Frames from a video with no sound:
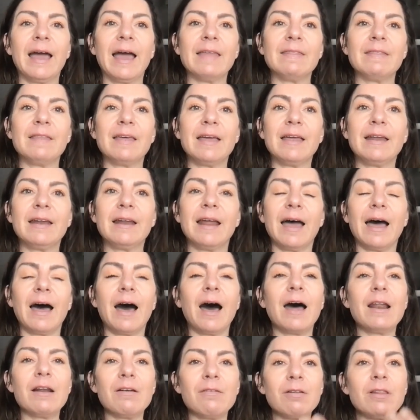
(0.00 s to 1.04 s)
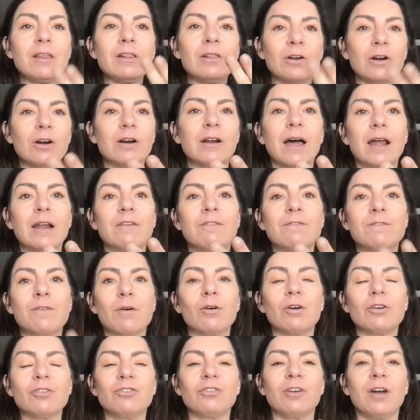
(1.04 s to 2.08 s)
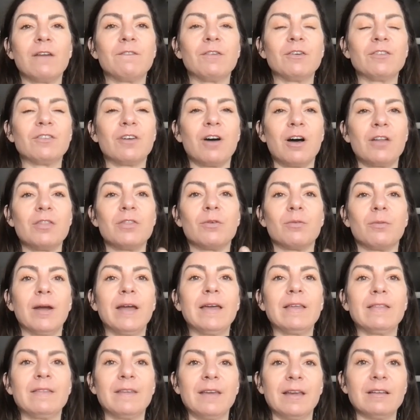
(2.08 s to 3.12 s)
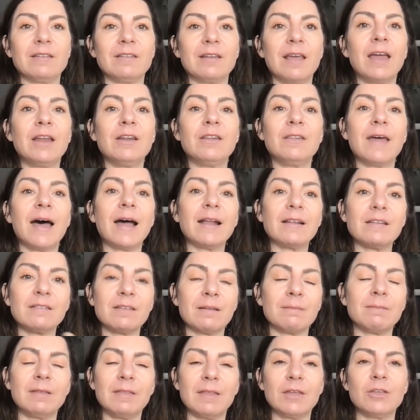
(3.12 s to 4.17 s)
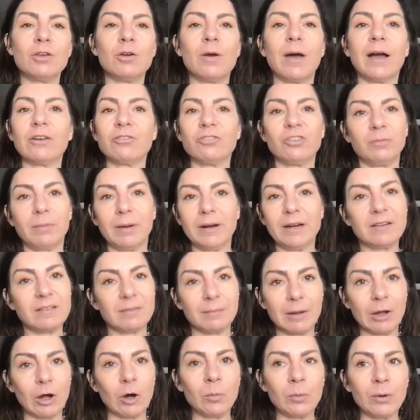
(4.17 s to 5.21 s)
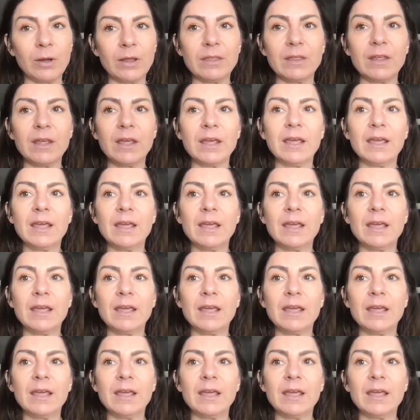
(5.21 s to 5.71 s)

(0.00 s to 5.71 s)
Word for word: and then how to really learn how to focus your efforts on the right things and that's something that you actually might need some help with